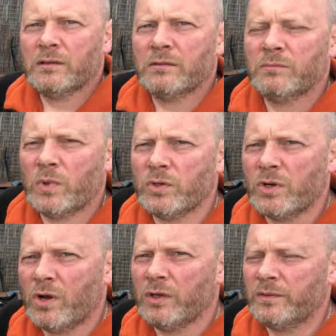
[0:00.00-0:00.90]
Morning
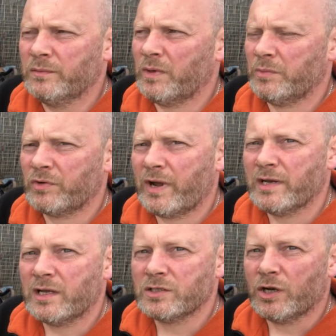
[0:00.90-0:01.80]
all, welcome to
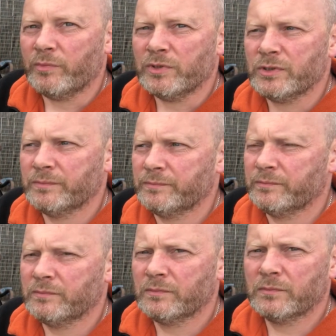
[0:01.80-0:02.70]
Grandad's allotment.
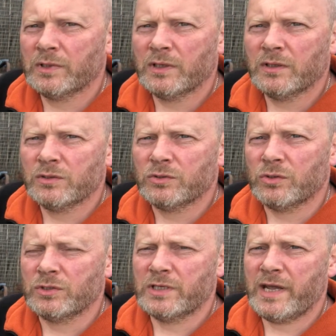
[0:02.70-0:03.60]
So
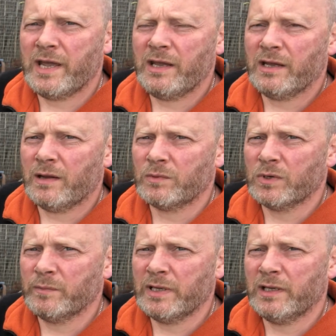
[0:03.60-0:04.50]
today I'm going
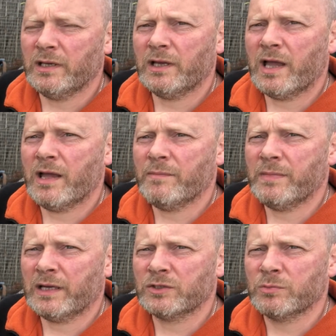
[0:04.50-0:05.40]
to be
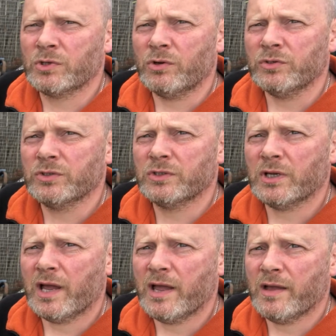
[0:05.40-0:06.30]
making some cuttings
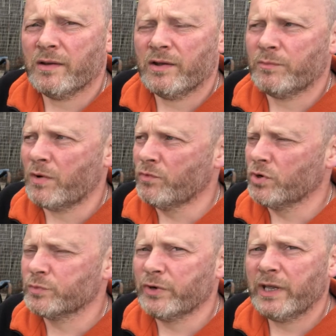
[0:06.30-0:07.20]
of my
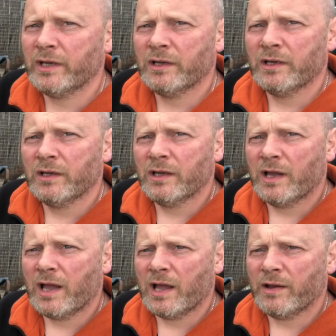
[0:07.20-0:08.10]
rosemary
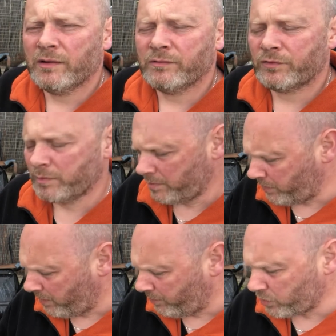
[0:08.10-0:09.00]
from
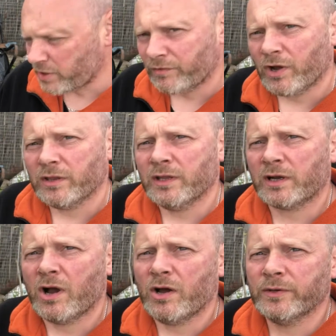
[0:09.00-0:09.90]
the bush I've got in the
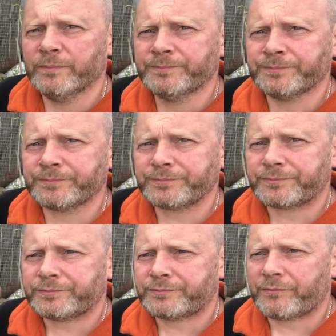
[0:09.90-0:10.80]
garden.
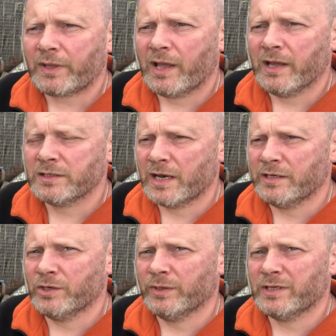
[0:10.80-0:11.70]
I tend to
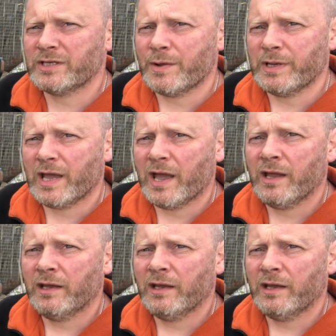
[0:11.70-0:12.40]
do it this time of year